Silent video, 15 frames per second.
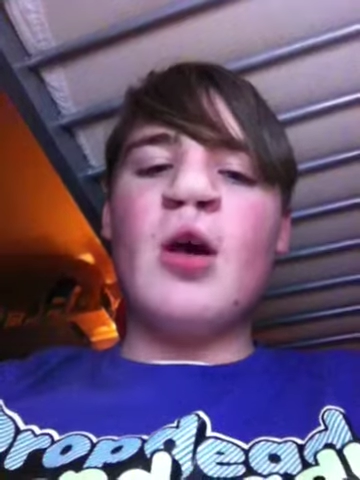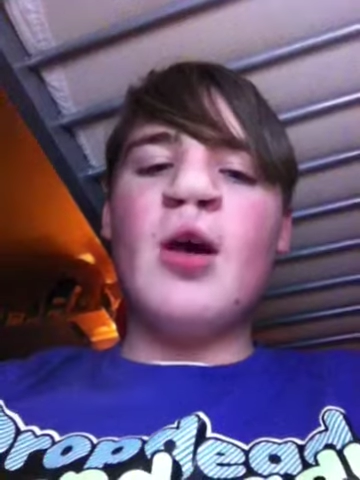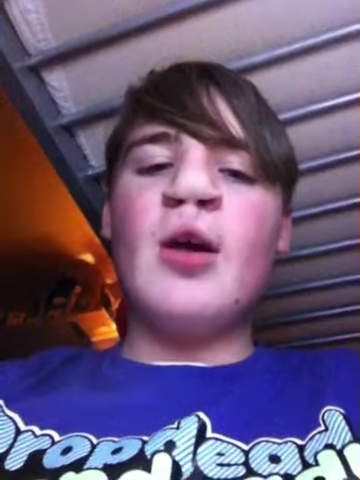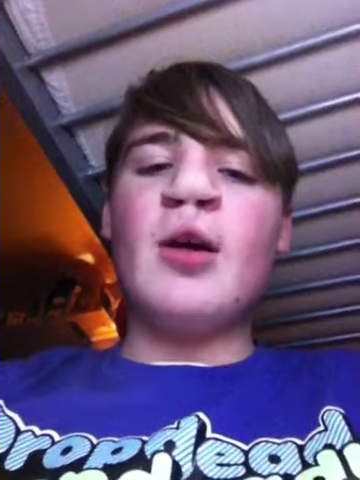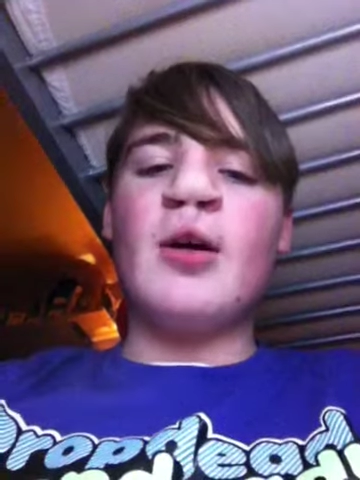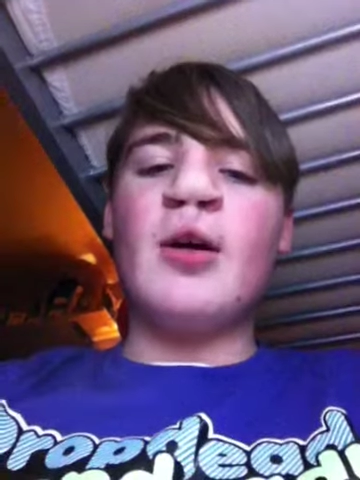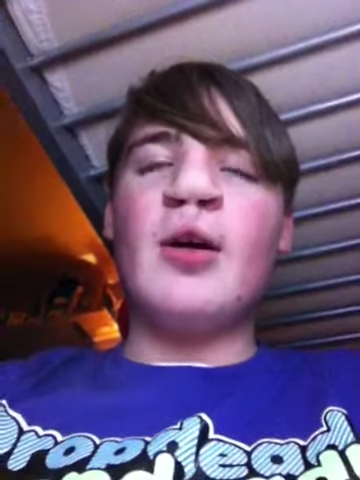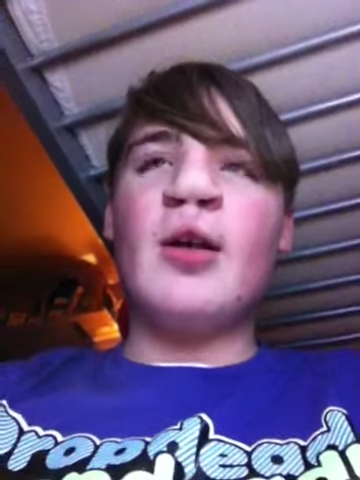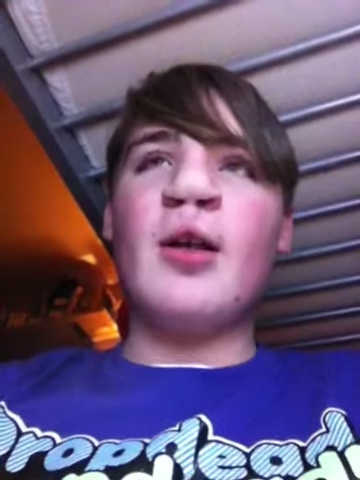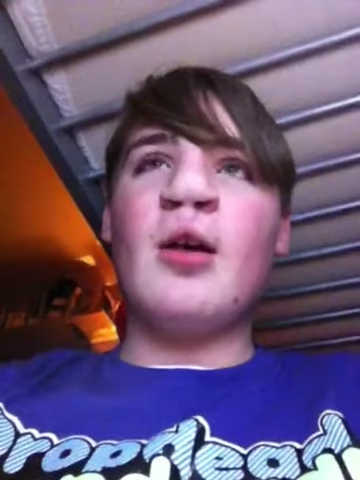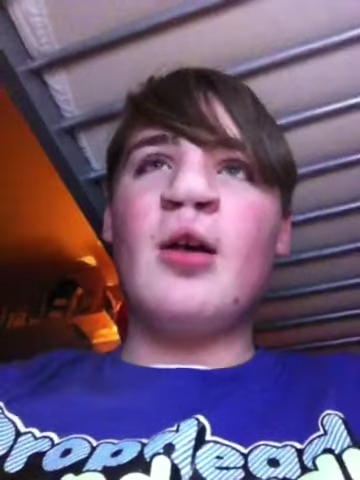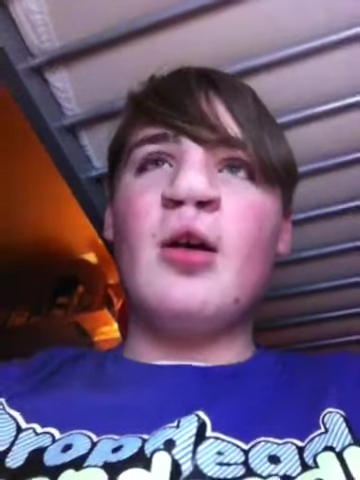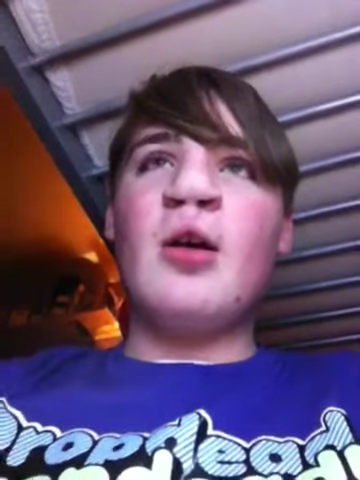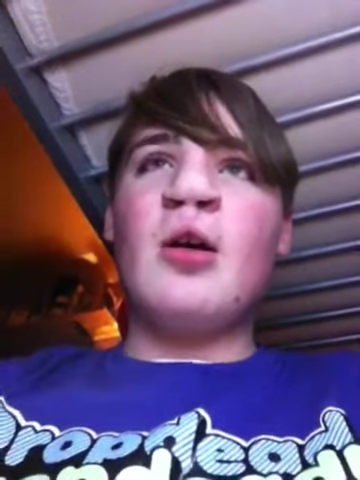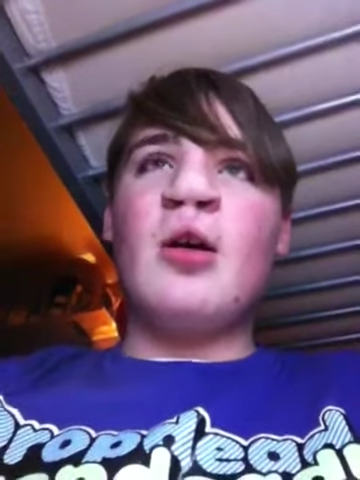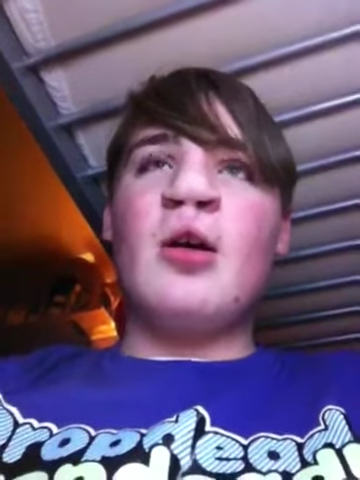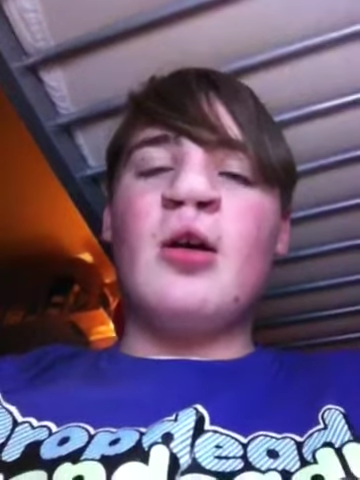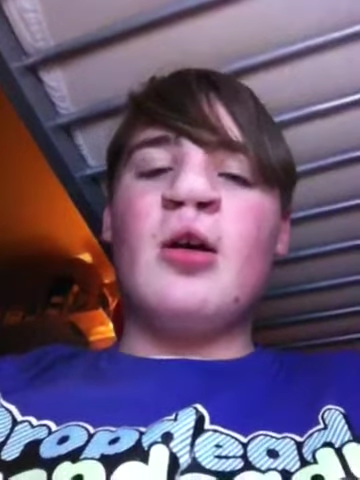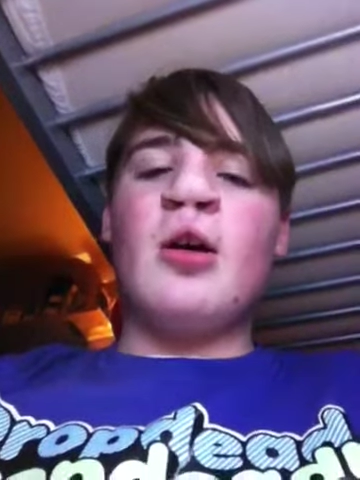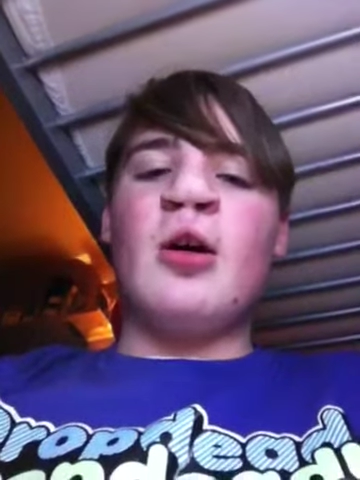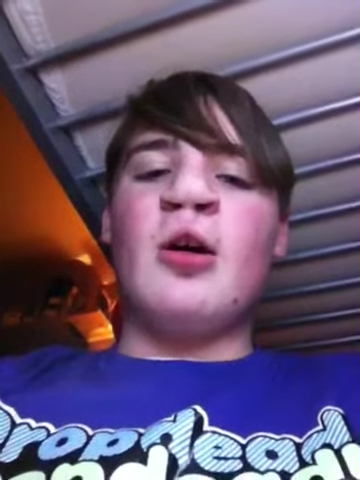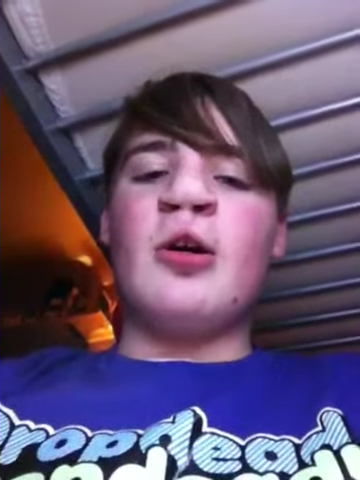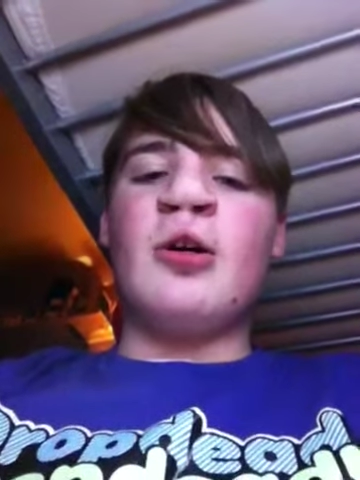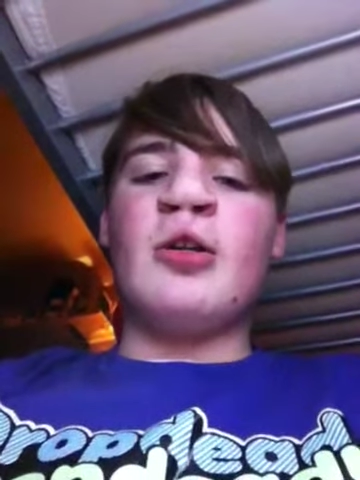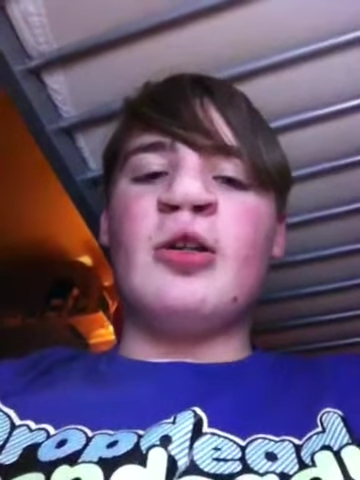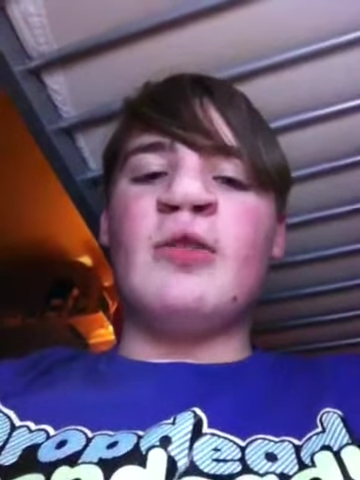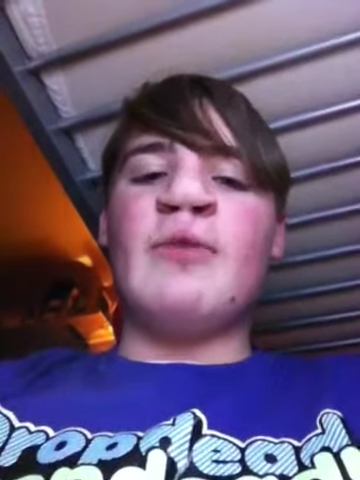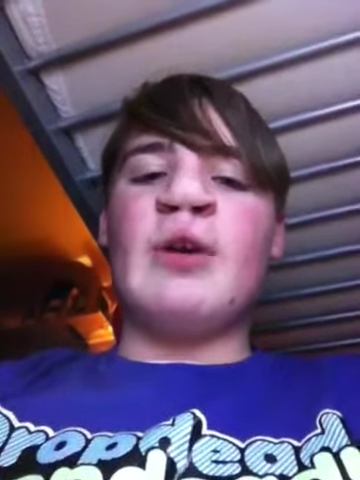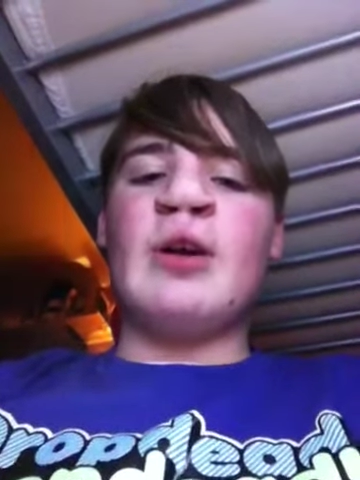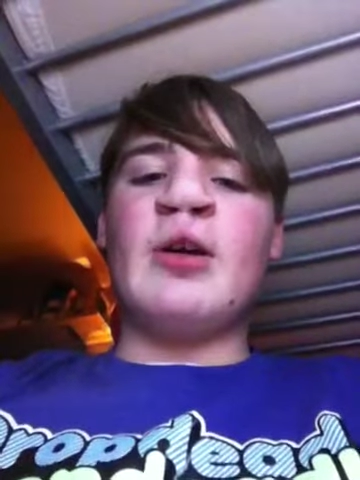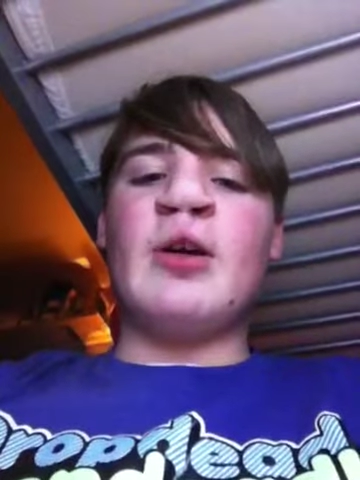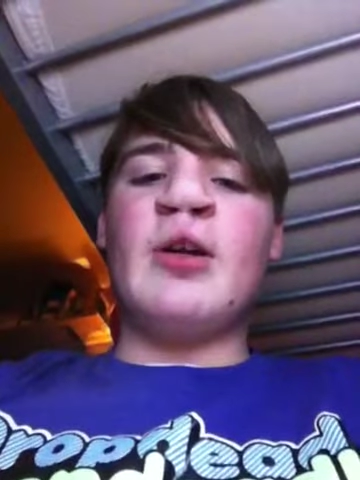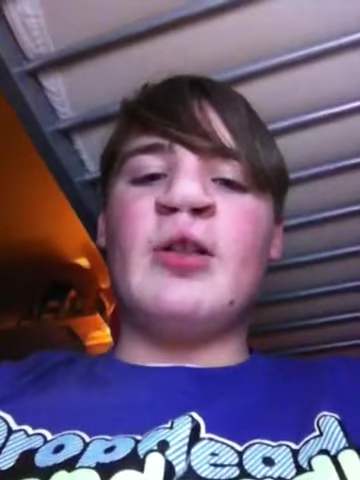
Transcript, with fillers: hey guys, I'm going to make an